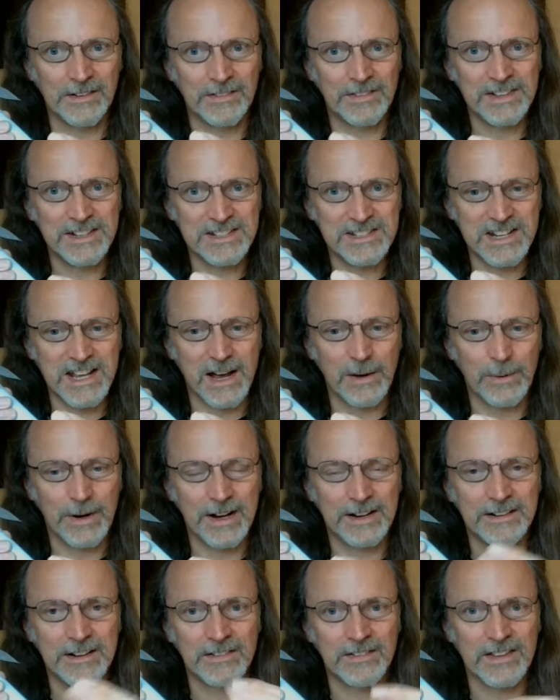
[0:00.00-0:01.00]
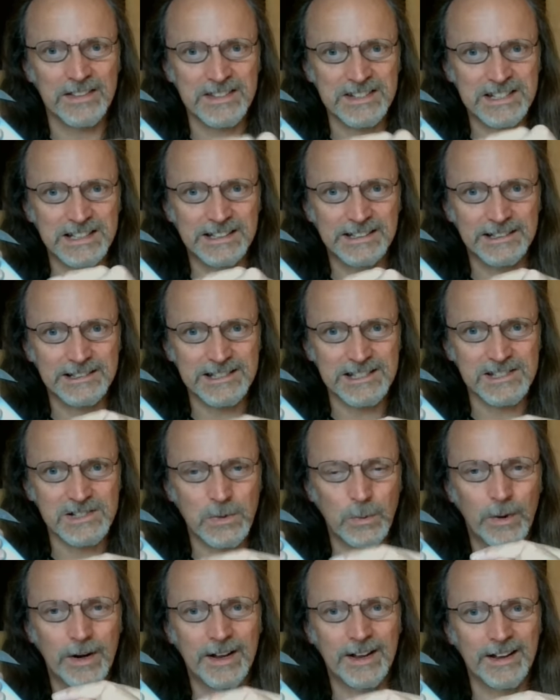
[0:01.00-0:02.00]
these go in, and then there's a little
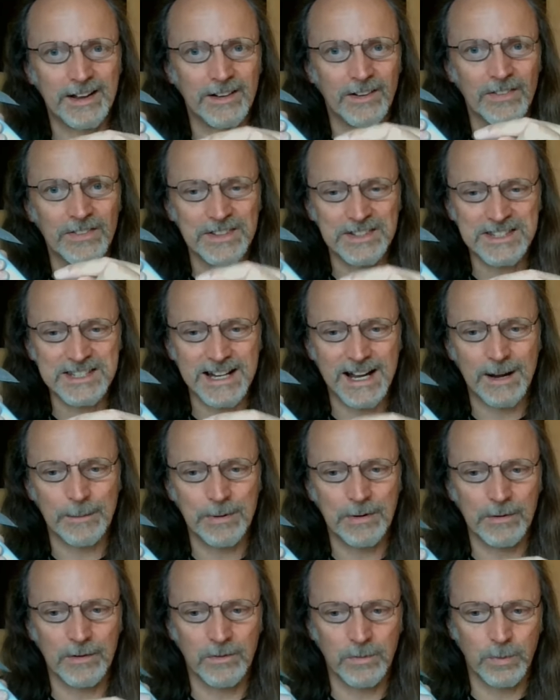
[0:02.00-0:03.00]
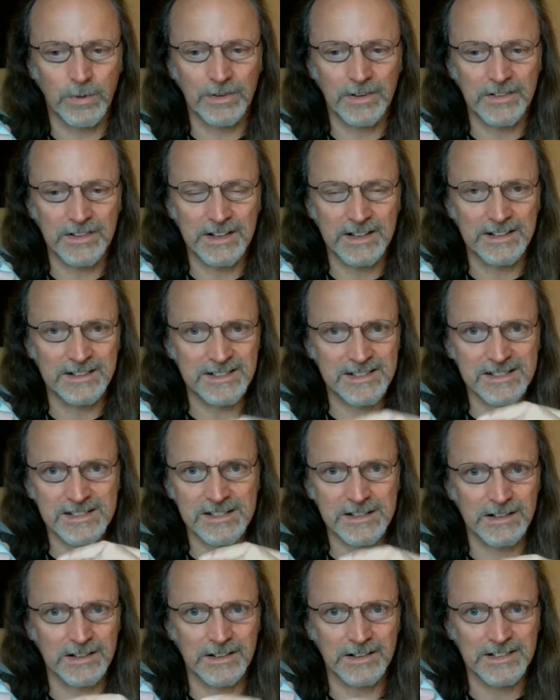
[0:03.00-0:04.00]
square on the tab of one of
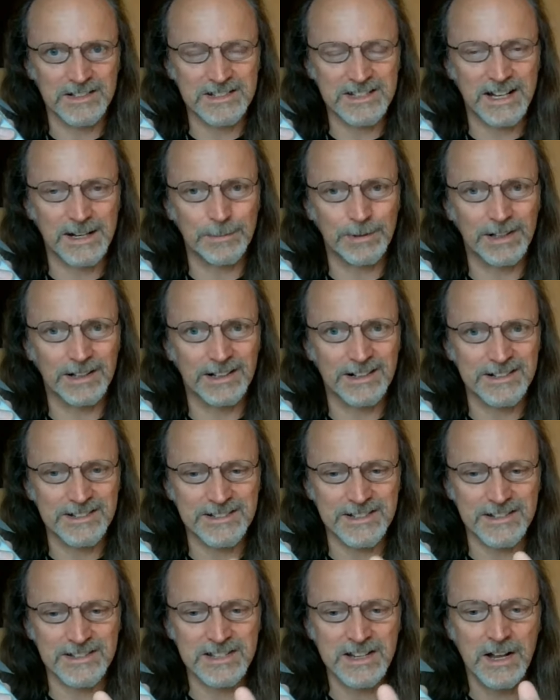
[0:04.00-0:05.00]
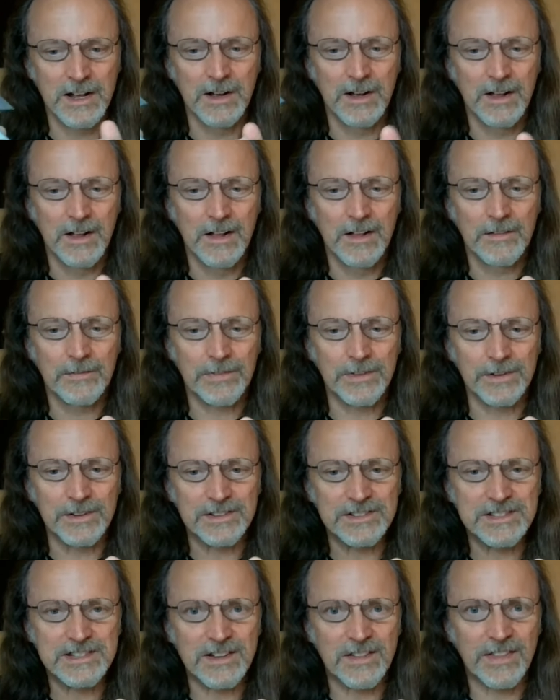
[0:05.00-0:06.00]
these stabilizers
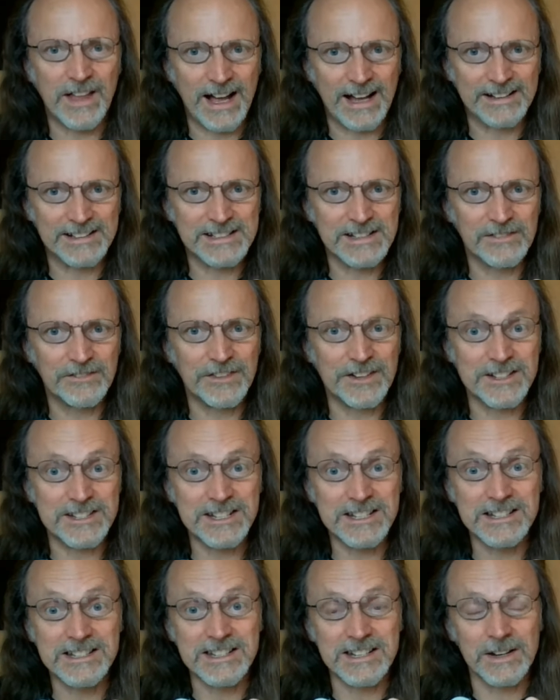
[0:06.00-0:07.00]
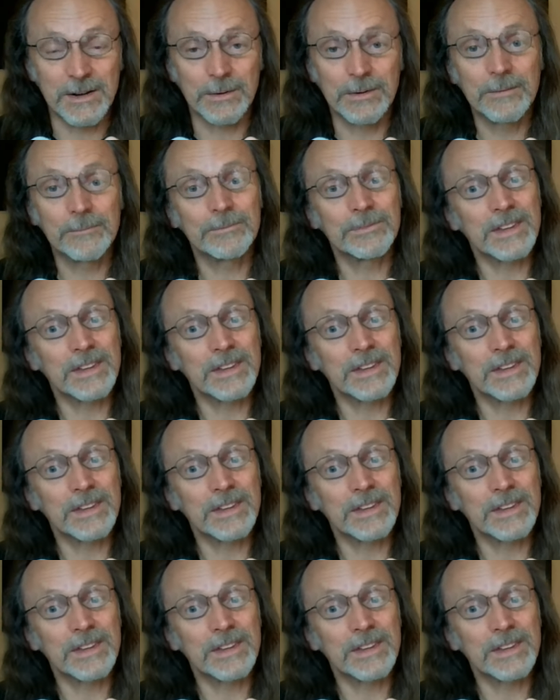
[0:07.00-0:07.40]
that fits into.